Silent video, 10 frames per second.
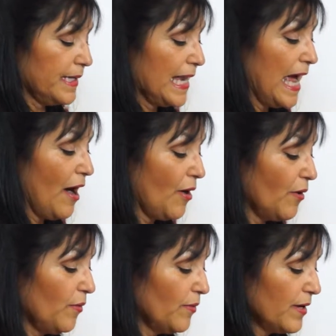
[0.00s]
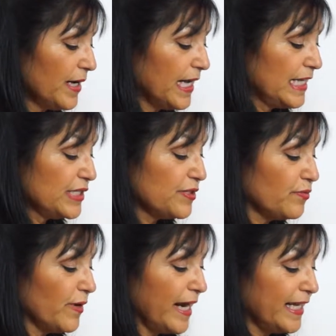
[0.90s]
Now it's
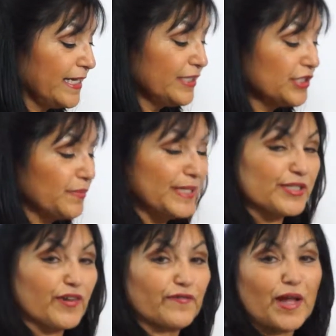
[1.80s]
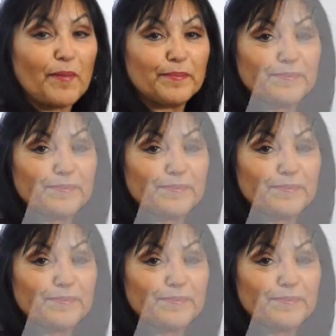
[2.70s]
ready to be served up.